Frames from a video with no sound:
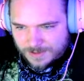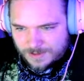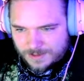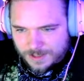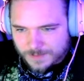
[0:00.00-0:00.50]

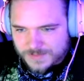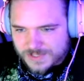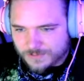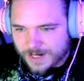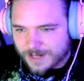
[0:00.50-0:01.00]
comes
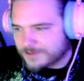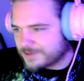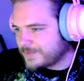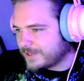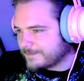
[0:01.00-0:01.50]
around,
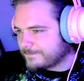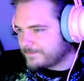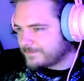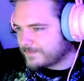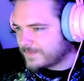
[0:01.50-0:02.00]
but
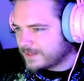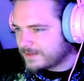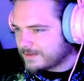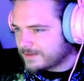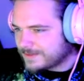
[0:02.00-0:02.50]

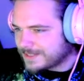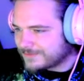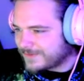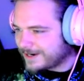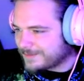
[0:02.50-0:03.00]
the
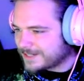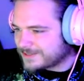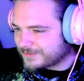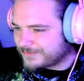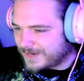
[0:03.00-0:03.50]

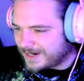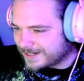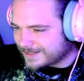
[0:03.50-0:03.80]
environmental fog